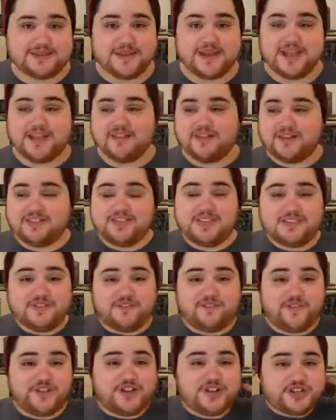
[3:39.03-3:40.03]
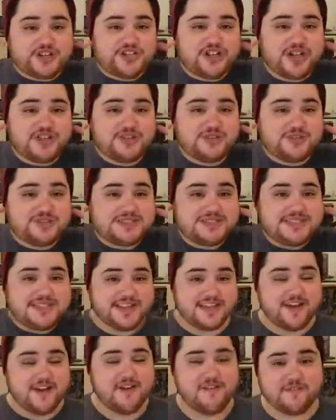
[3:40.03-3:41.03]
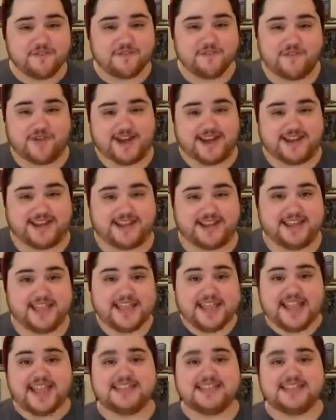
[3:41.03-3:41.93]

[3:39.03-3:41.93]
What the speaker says: The fact that the first shot you see of Freddy